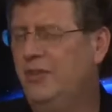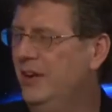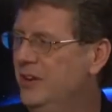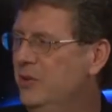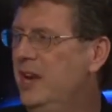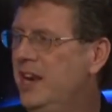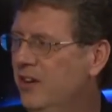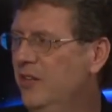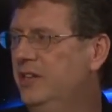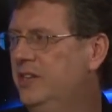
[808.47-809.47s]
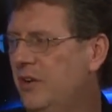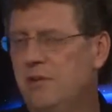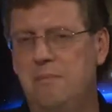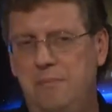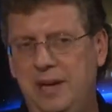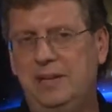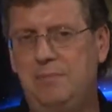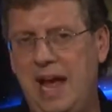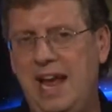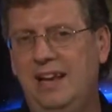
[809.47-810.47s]
there and you hear the term Big
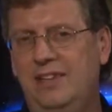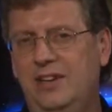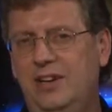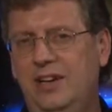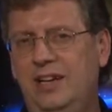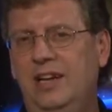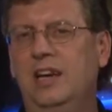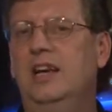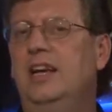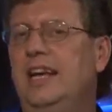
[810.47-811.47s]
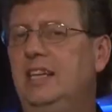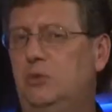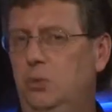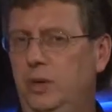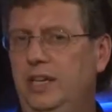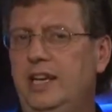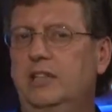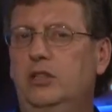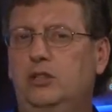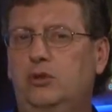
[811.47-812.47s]
Bang Theory, it's really a
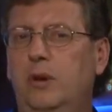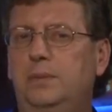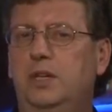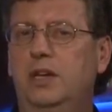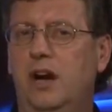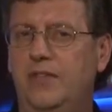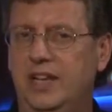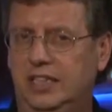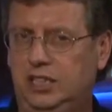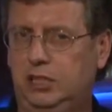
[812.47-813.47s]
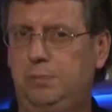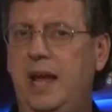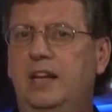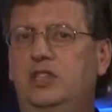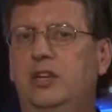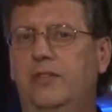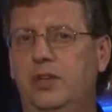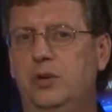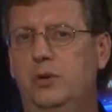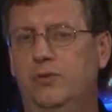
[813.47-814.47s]
description of the expansion of the
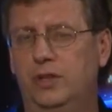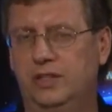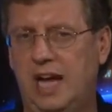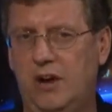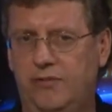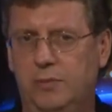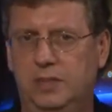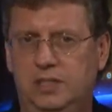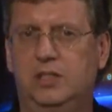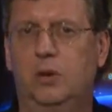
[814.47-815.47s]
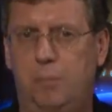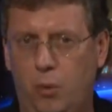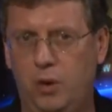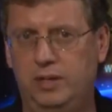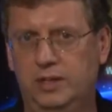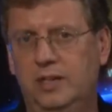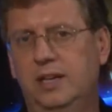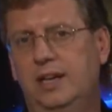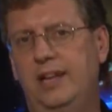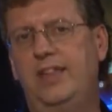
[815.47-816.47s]
universe out from a single point.
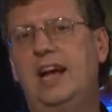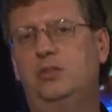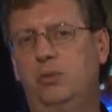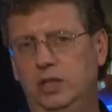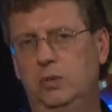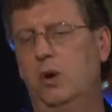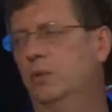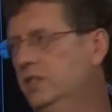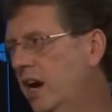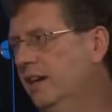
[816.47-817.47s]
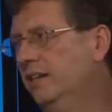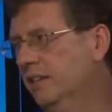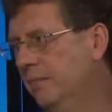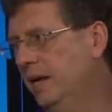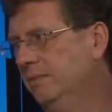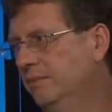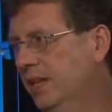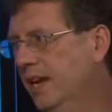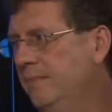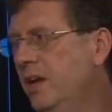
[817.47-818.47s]
And that's really what we're talking about,
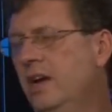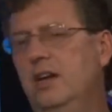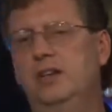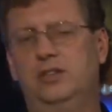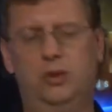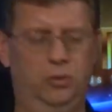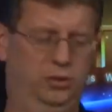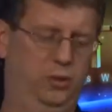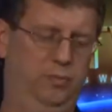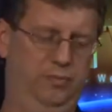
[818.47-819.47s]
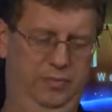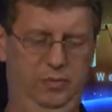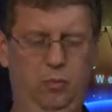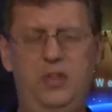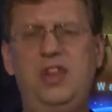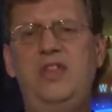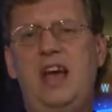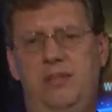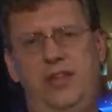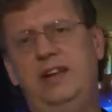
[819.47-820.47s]
okay? So, so within
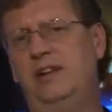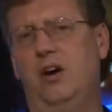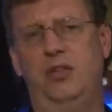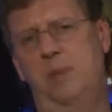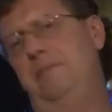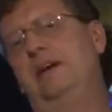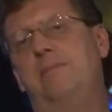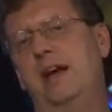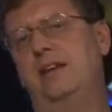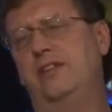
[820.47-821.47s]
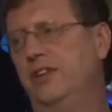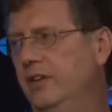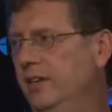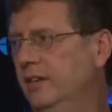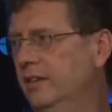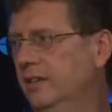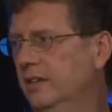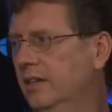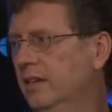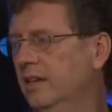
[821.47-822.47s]
that thing called the Big Bang Theory, yes,